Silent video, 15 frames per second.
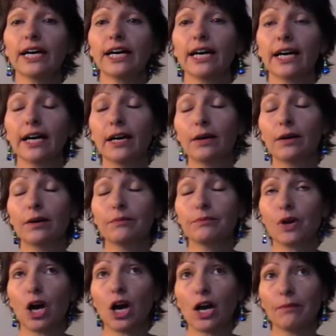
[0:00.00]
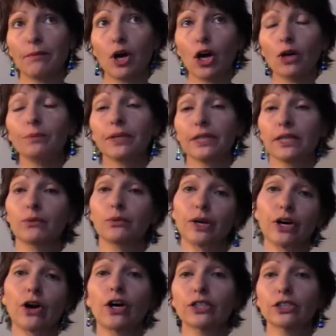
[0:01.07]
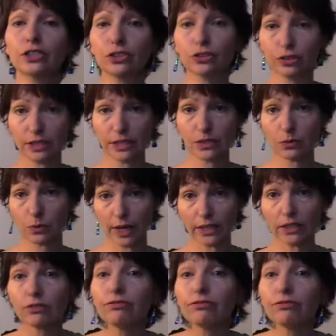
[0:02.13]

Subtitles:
I'm hoping that we're going to do this week to